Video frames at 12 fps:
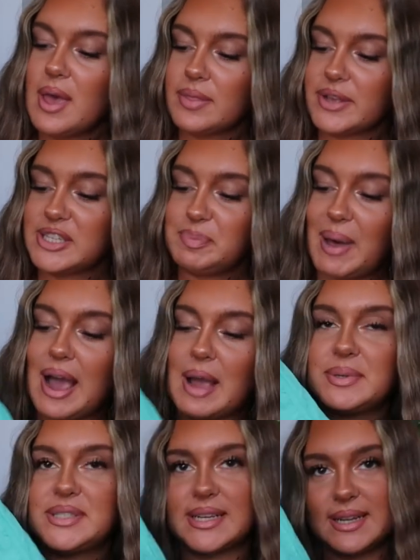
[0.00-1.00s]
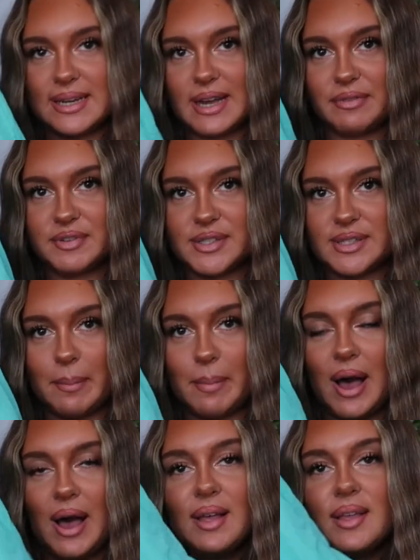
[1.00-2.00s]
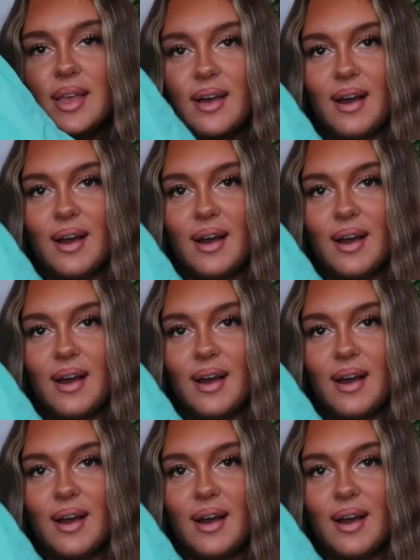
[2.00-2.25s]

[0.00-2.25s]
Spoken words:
This pair I particularly love for summer.